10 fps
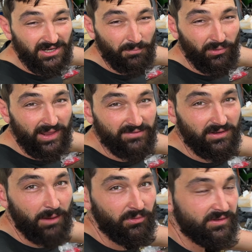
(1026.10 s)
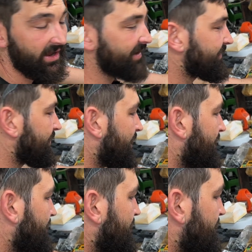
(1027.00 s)
of plans a couple of days
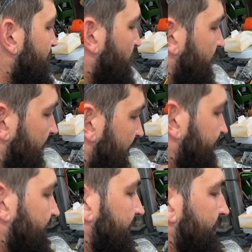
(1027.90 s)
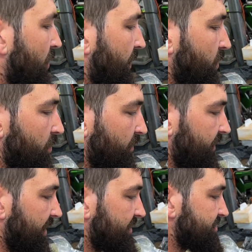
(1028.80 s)
ago to work out exactly what we want with
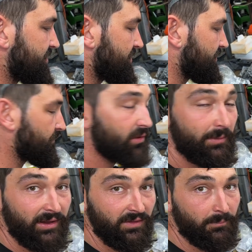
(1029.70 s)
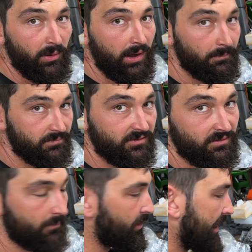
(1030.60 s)
regard to the plumbing and the pumps and
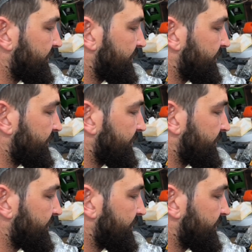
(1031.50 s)
the pipe